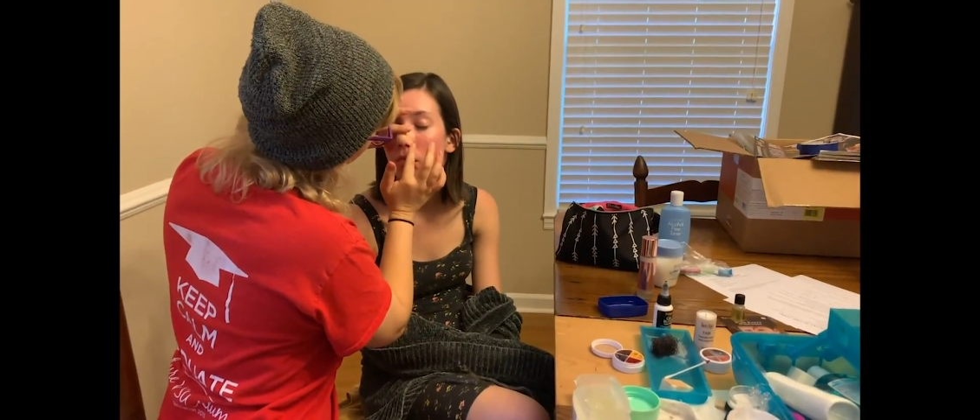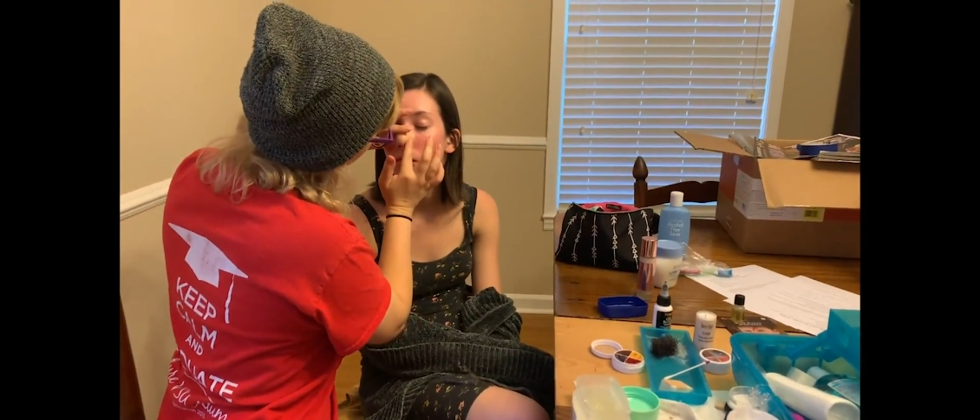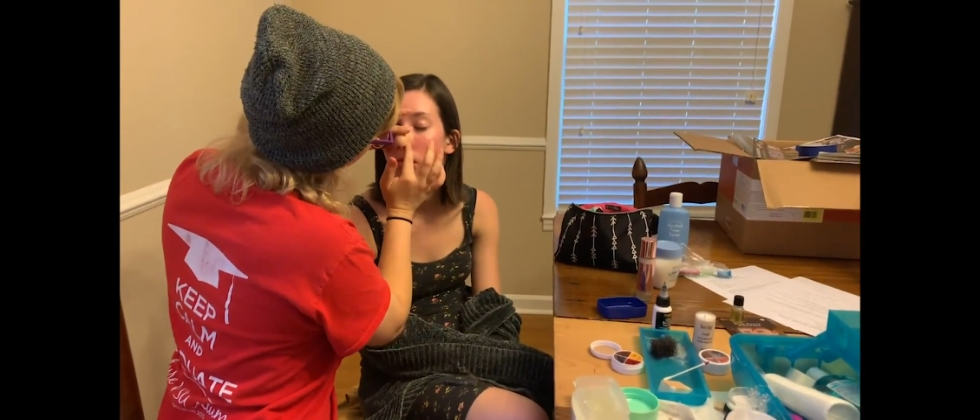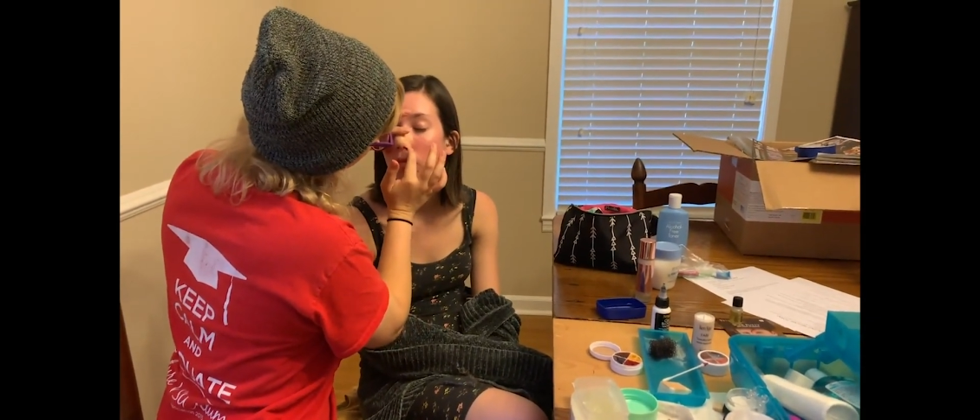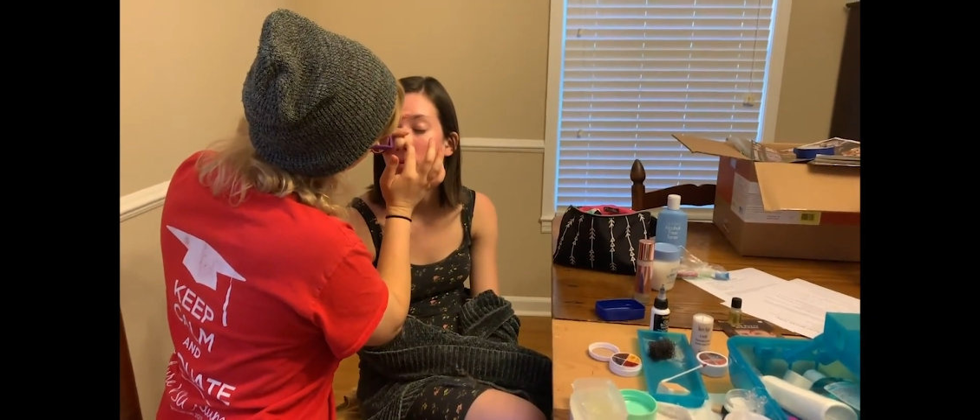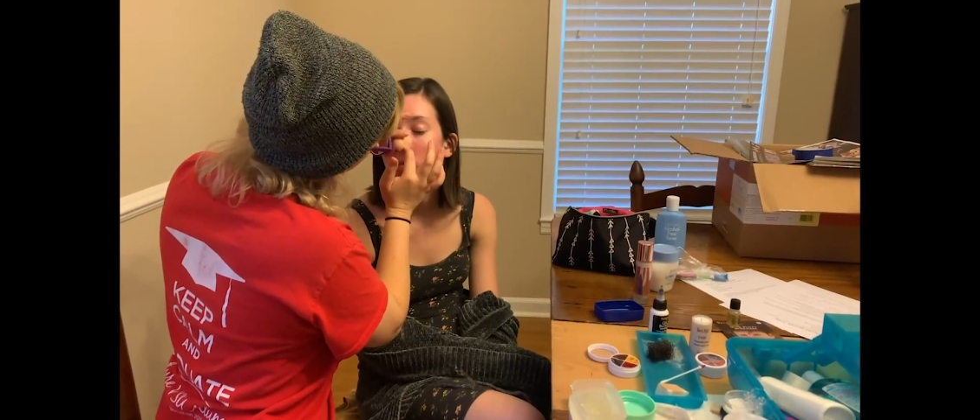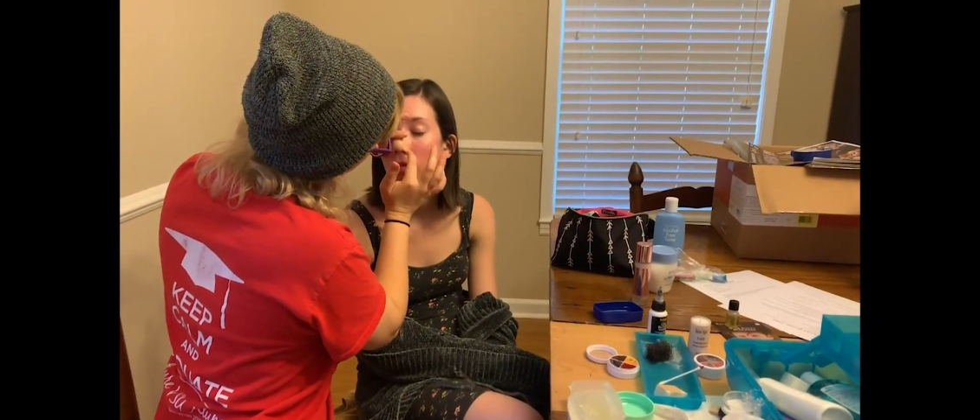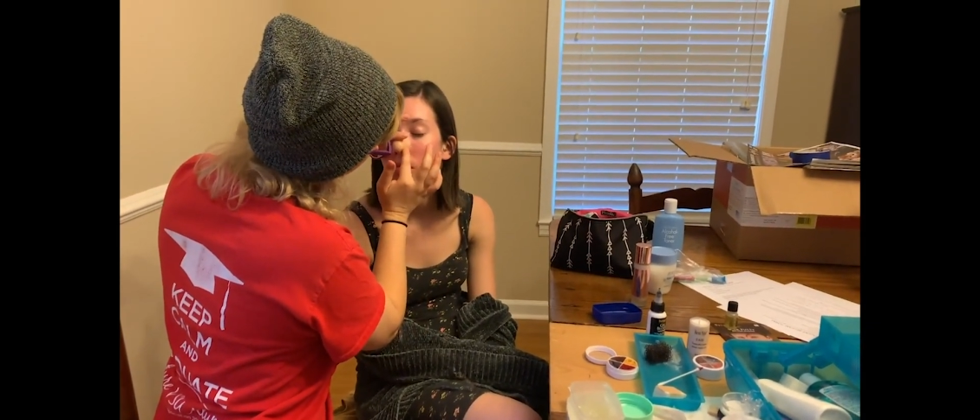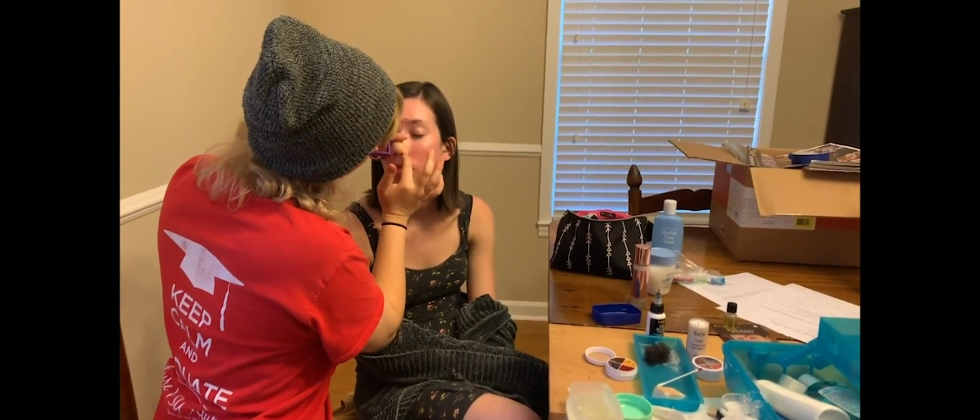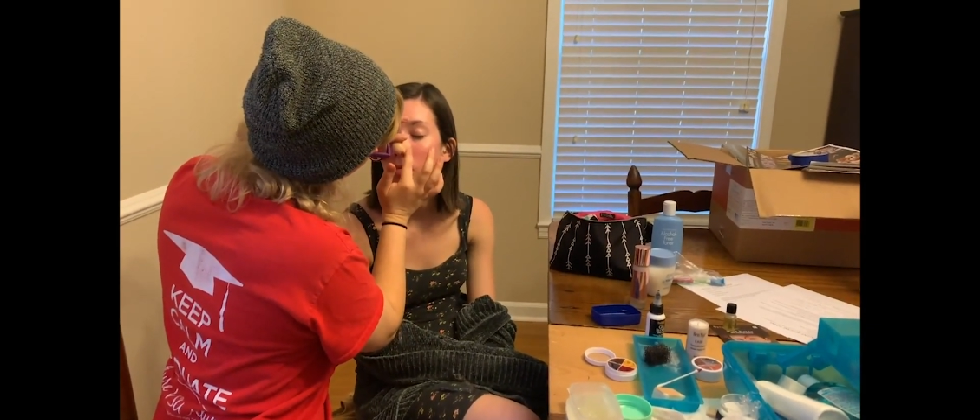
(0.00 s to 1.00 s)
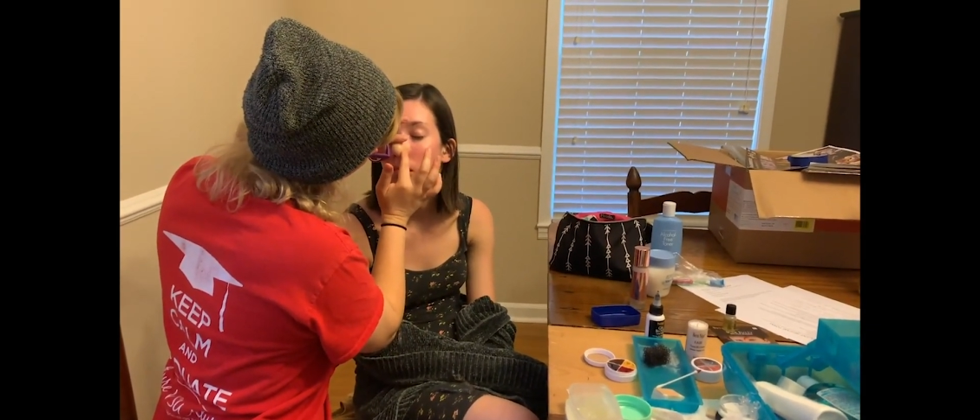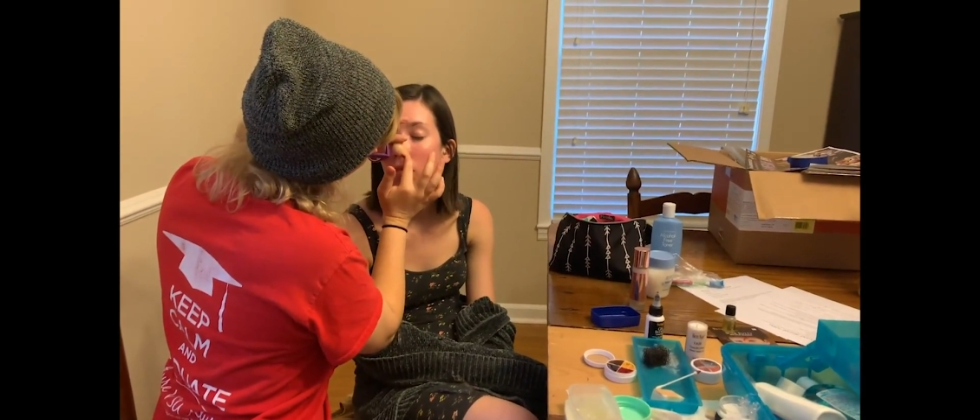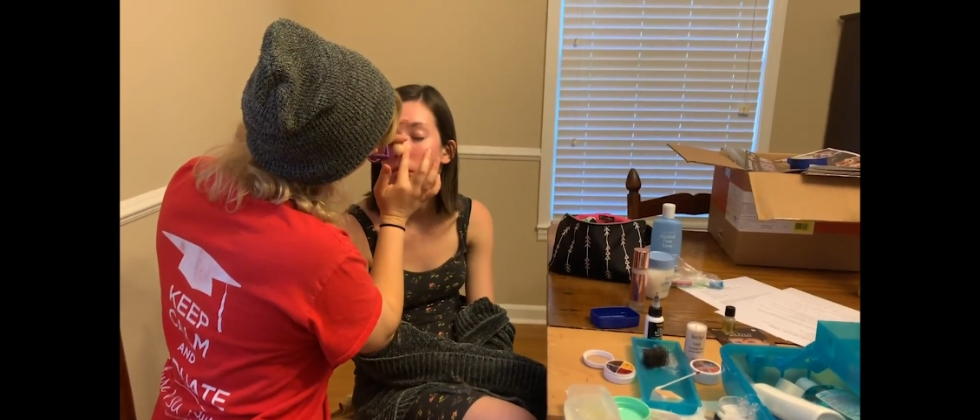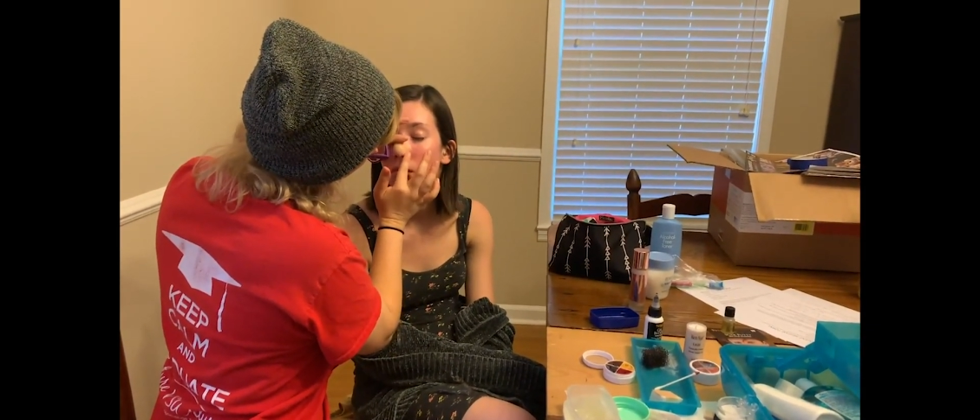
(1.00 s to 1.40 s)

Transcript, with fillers: a semester of